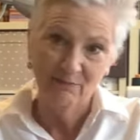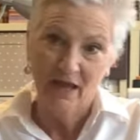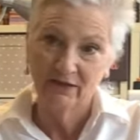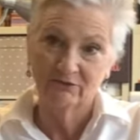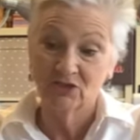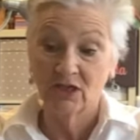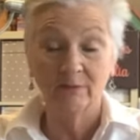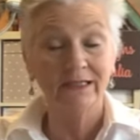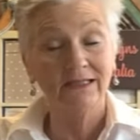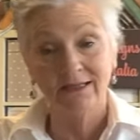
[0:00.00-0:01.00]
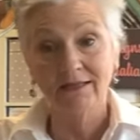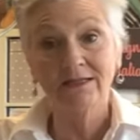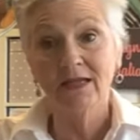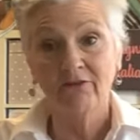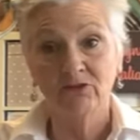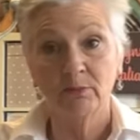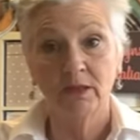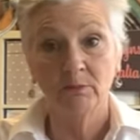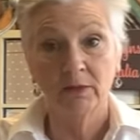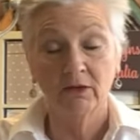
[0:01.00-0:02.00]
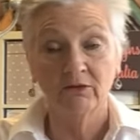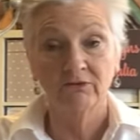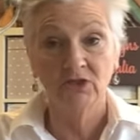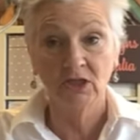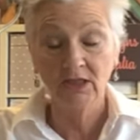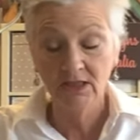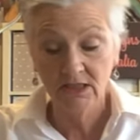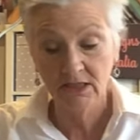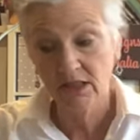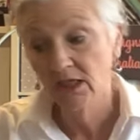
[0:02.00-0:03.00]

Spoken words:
made of denim. It doesn't have to be a pair of jeans.